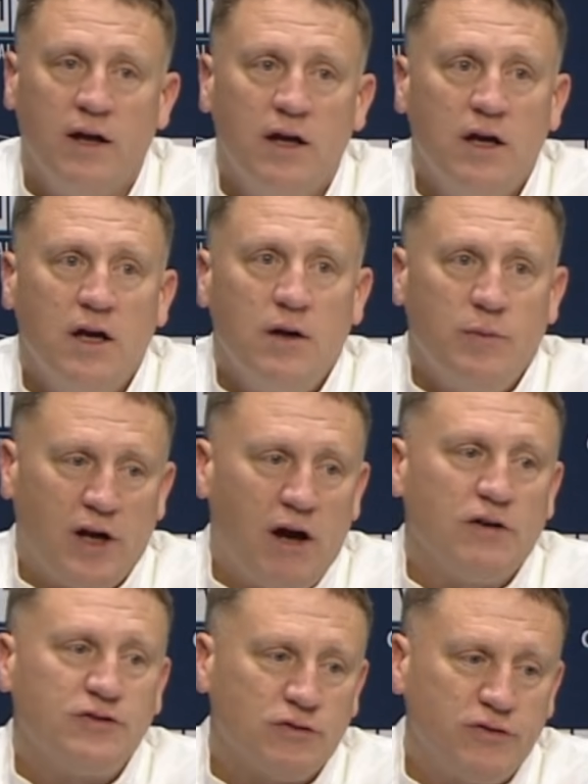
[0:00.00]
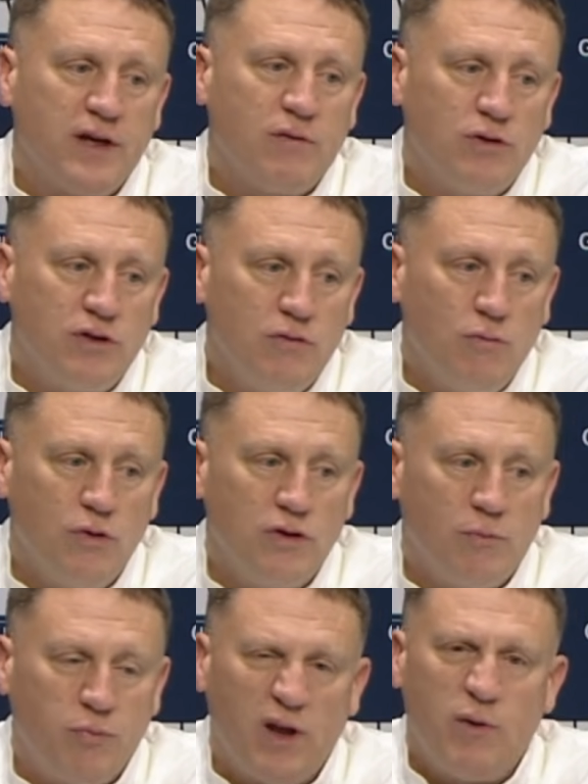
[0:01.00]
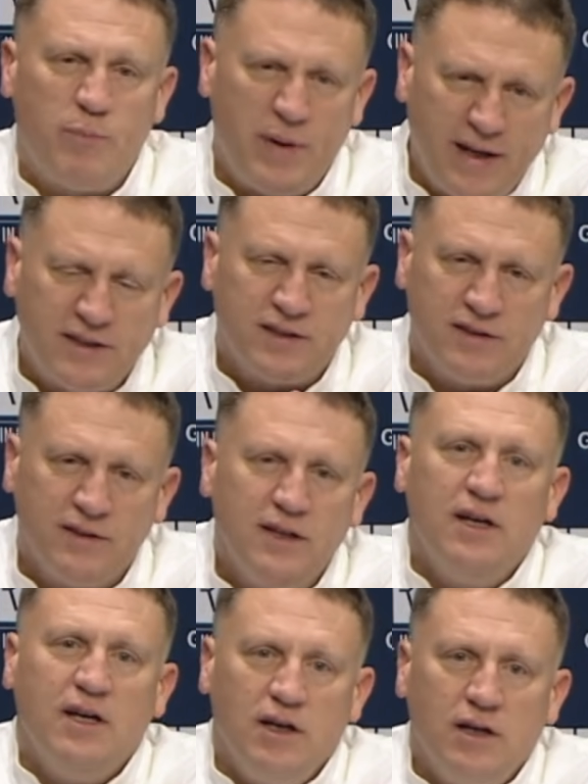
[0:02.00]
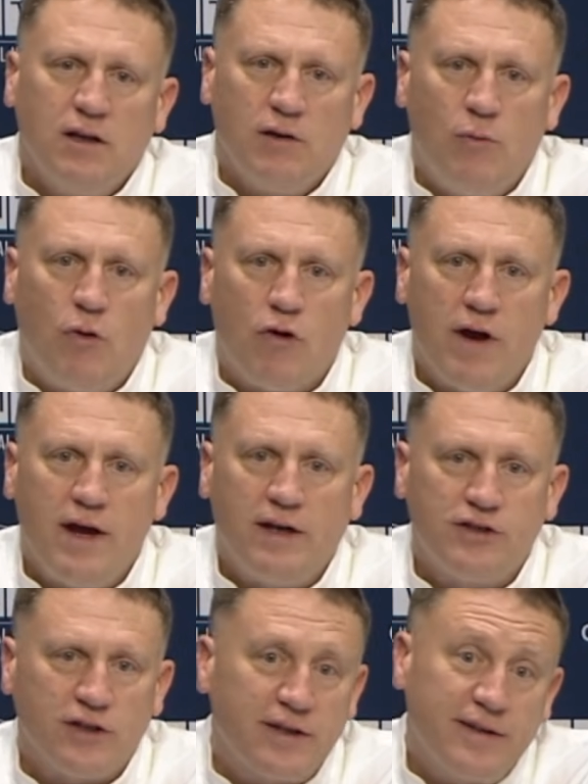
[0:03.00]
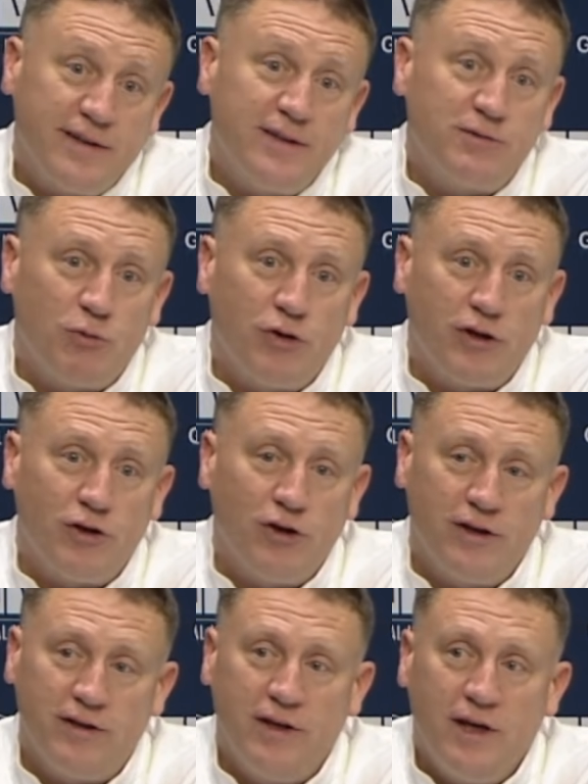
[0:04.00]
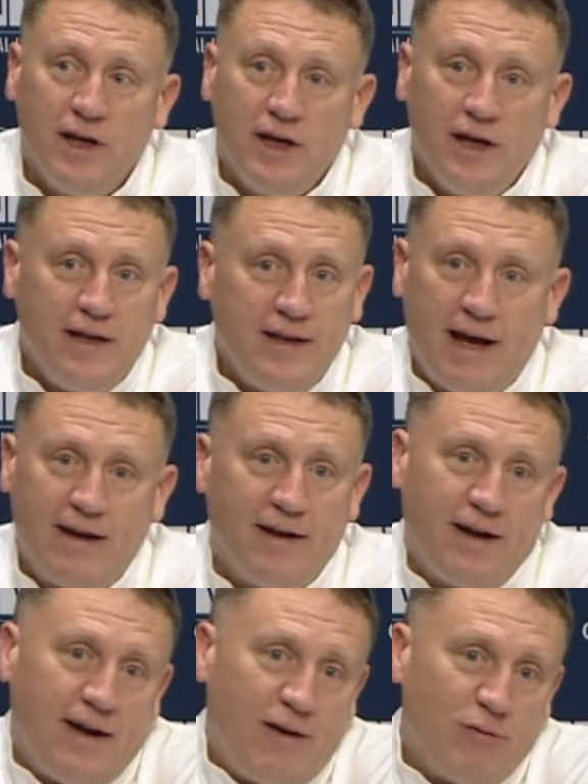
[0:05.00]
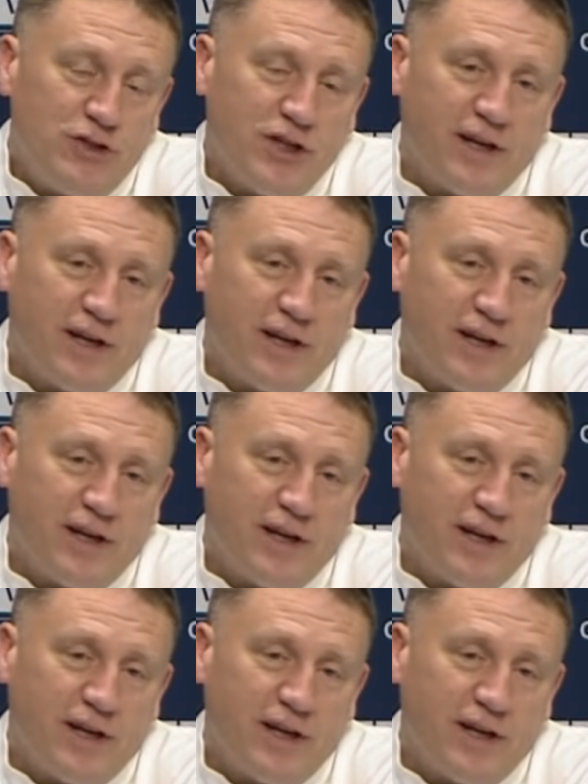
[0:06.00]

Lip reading: But I also think when you play with pace and a little more edge, like, he's pretty good. And that I wish I could say